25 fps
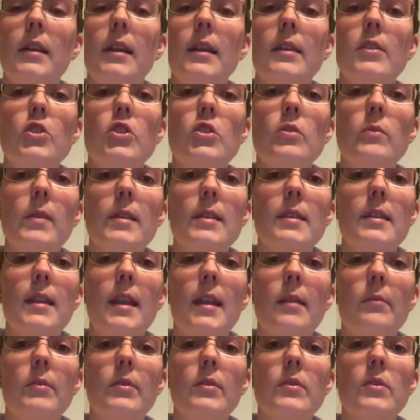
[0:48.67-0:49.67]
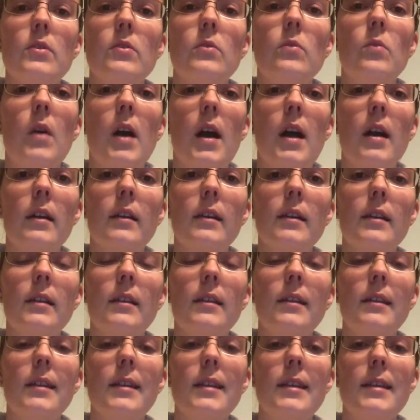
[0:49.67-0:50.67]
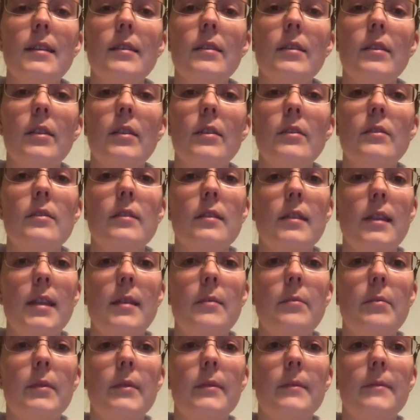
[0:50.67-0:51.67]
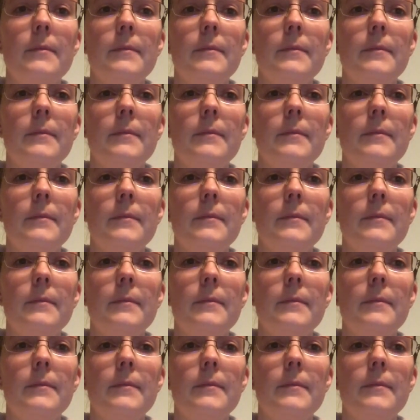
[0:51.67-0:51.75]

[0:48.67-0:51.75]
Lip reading: and she wasn't able to walk, eat, or sleep.